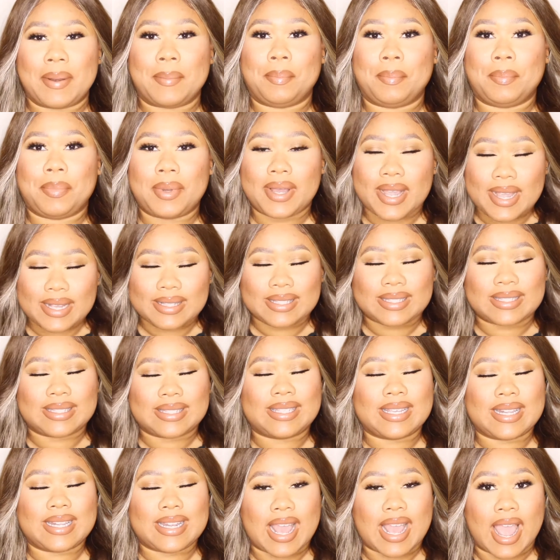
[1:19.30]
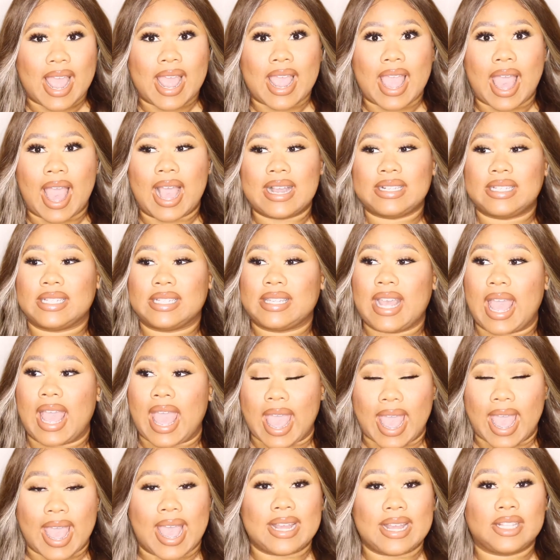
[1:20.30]
but today I just
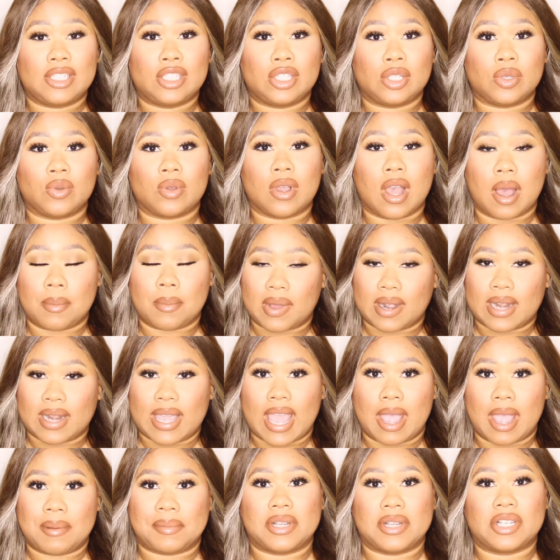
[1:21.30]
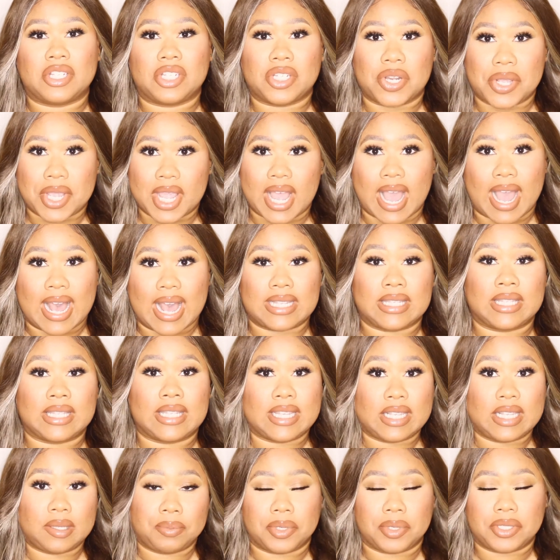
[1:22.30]
had to come on camera and show you guys
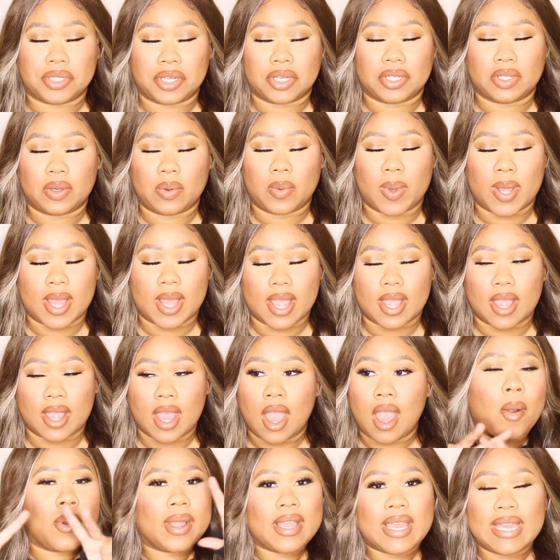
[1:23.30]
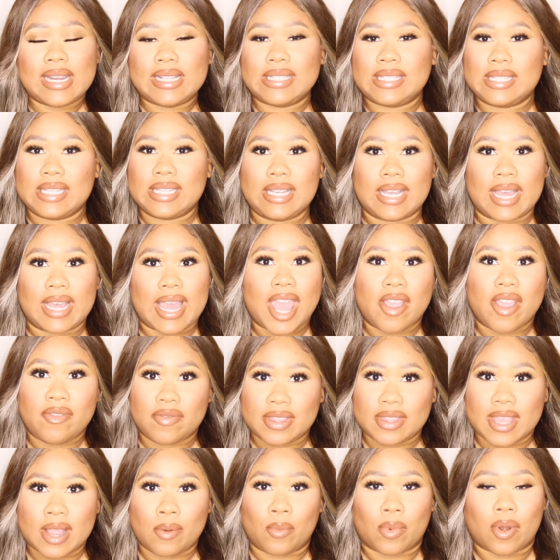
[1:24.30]
this particular wig. Before we get into
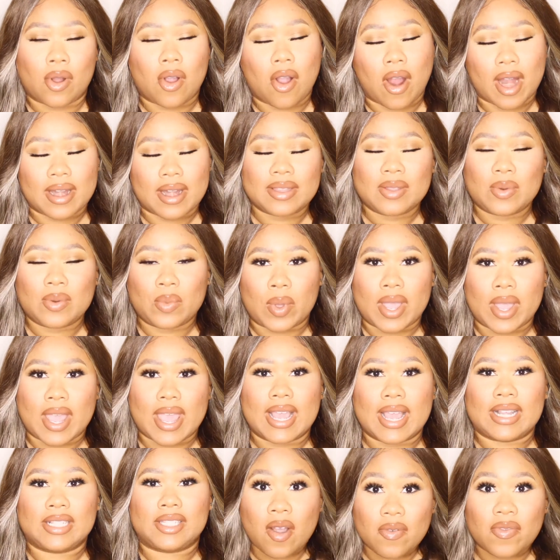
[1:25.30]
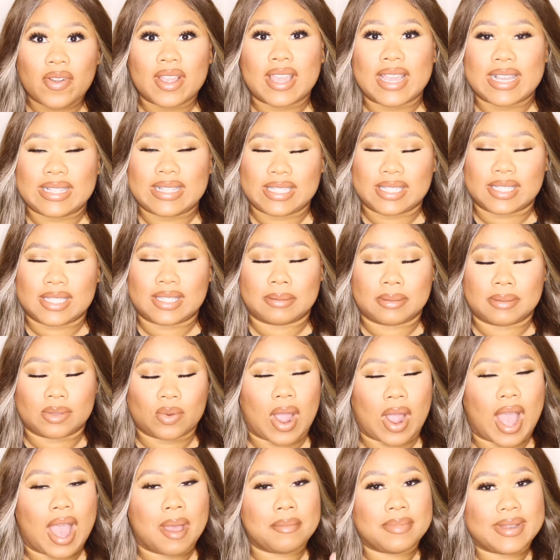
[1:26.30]
everything regarding the wig, don't forget to
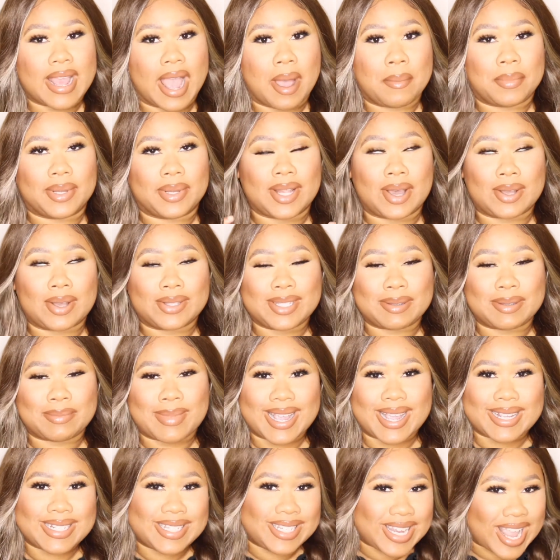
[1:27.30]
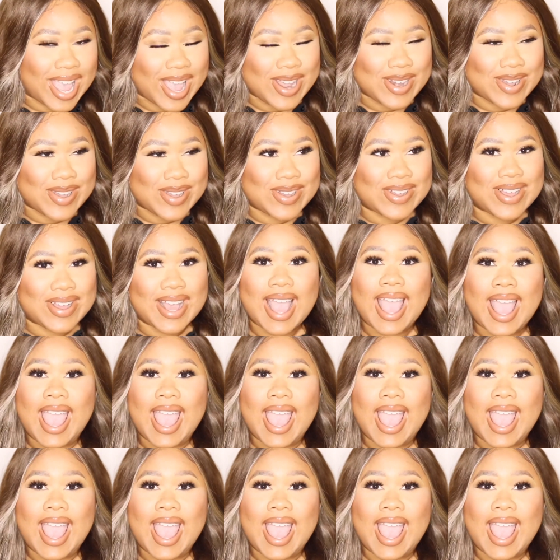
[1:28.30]
subscribe down below to my channel